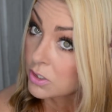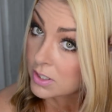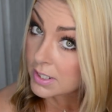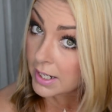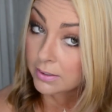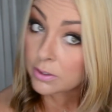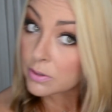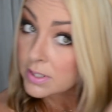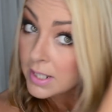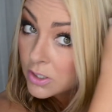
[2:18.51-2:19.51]
just take little
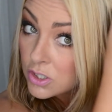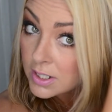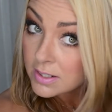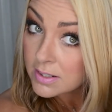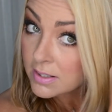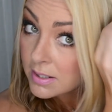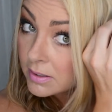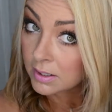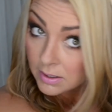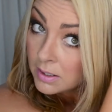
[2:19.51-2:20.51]
sections,
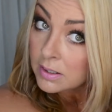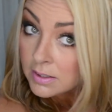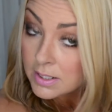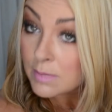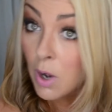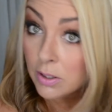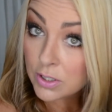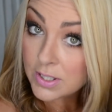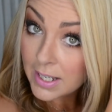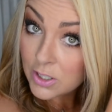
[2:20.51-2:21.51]
smaller
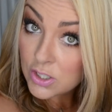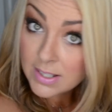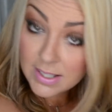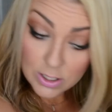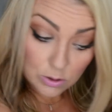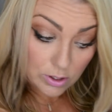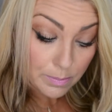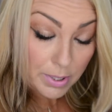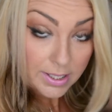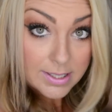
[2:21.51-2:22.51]
sections than you
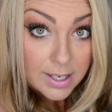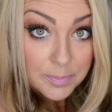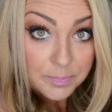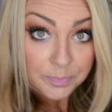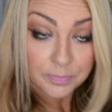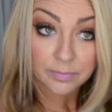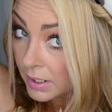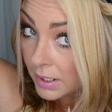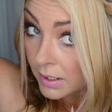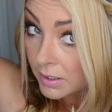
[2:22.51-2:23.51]
just picked up,
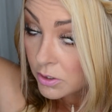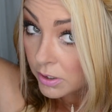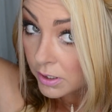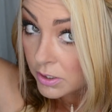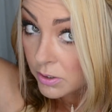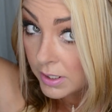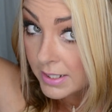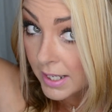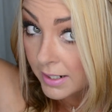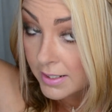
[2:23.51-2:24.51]
and you're gonna do the
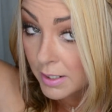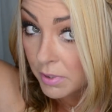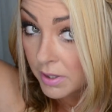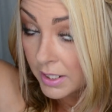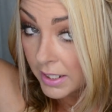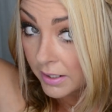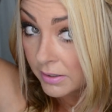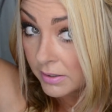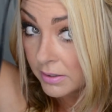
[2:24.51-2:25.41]
exact same thing.